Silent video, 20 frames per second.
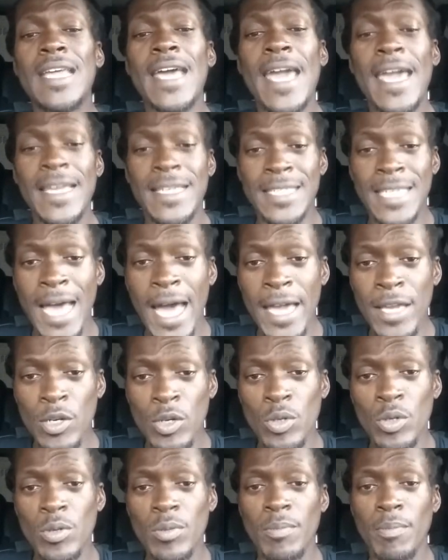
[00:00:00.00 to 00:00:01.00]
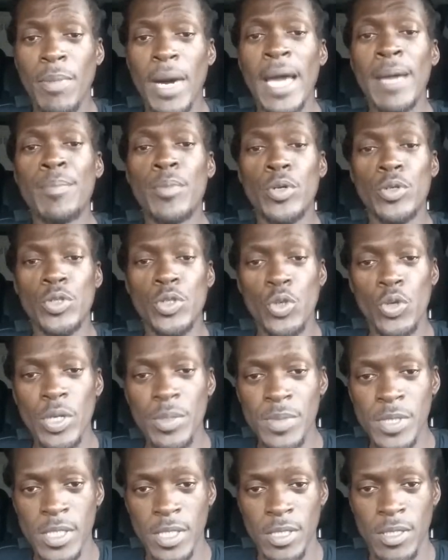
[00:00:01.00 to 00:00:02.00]
a title by
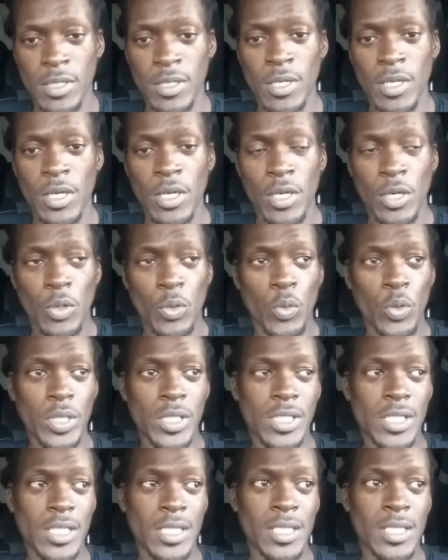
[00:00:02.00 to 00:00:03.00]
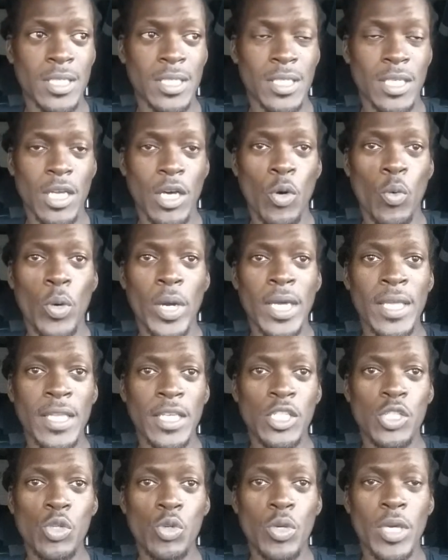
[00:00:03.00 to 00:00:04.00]
prescription, which is a way
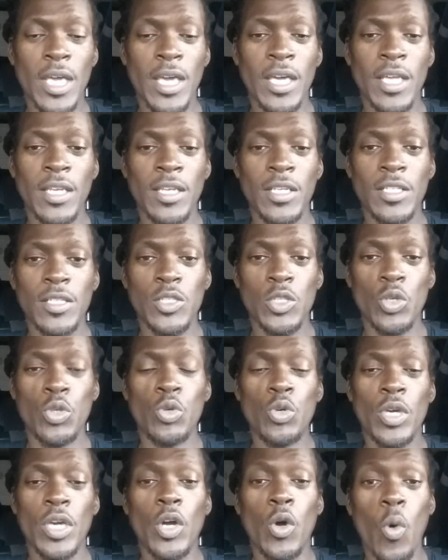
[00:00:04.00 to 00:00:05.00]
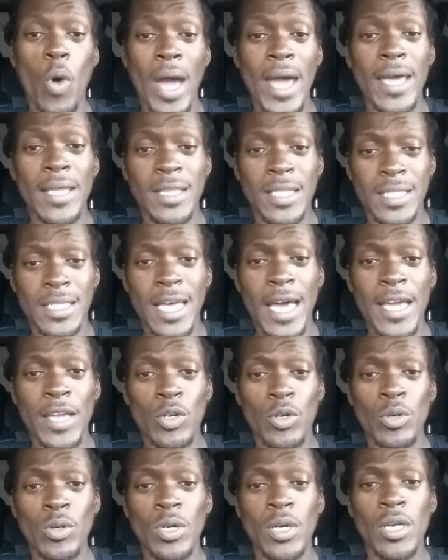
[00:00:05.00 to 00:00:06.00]
that you can quiet the
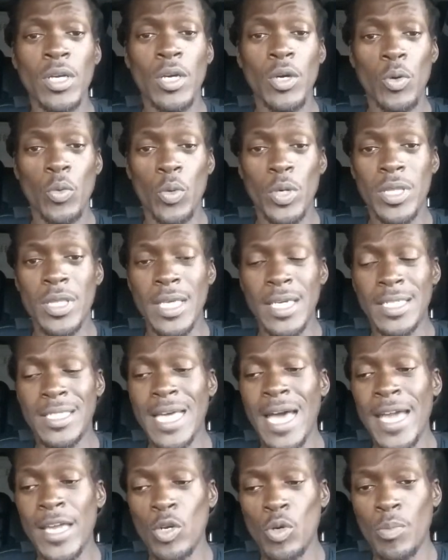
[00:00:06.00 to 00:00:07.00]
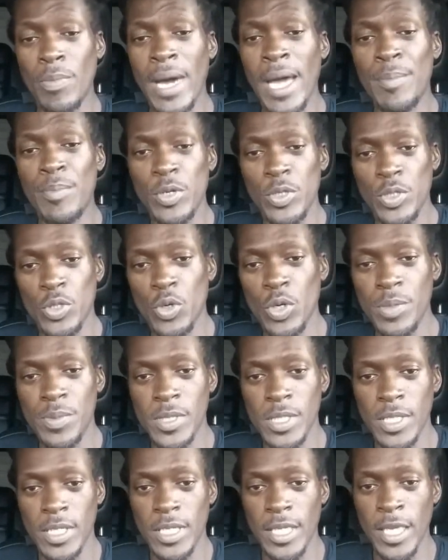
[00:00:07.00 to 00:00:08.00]
title with a title by
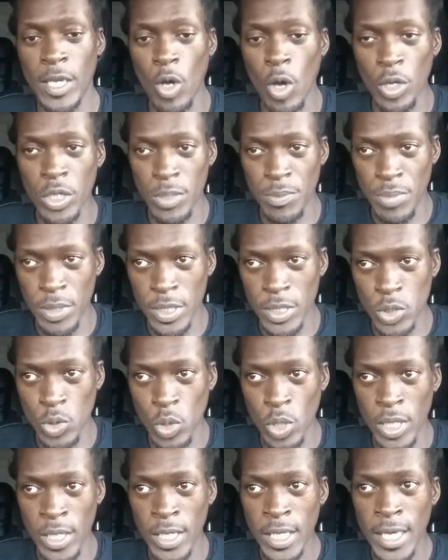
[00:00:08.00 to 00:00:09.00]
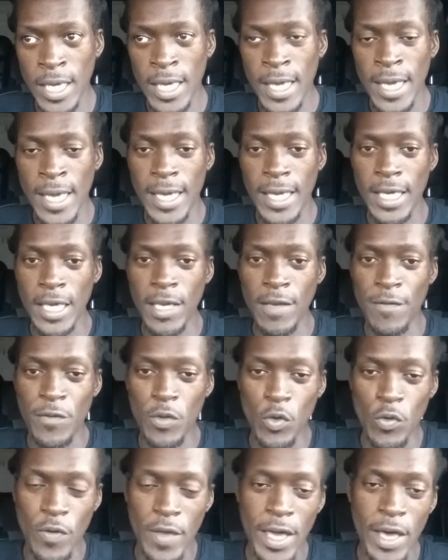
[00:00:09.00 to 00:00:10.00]
prescription. It all depends on if
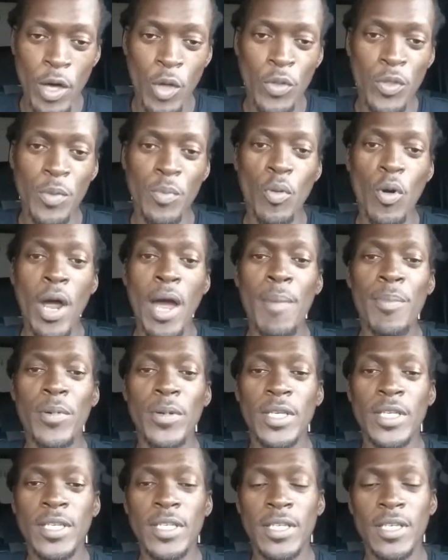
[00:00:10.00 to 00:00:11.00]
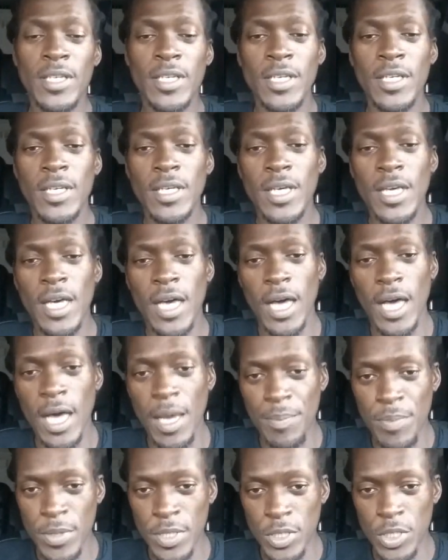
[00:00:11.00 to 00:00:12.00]
you've held the property
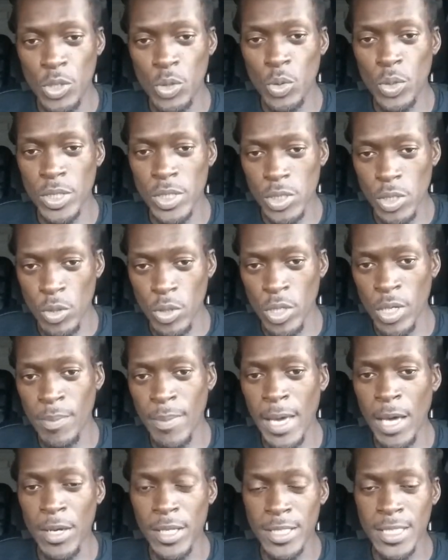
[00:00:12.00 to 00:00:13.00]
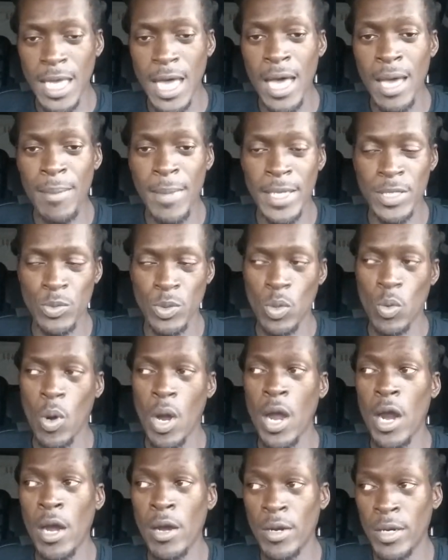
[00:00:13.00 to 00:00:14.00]
up into a certain amount of time as
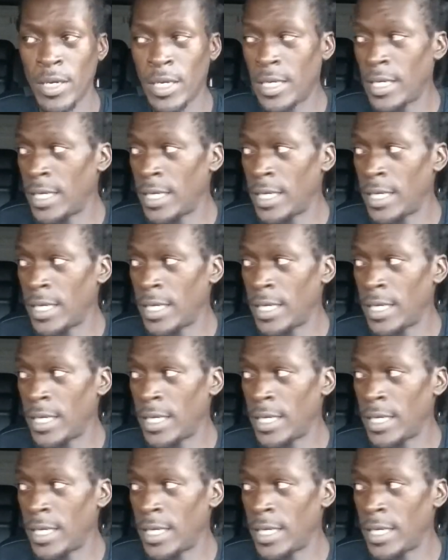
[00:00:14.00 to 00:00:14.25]
required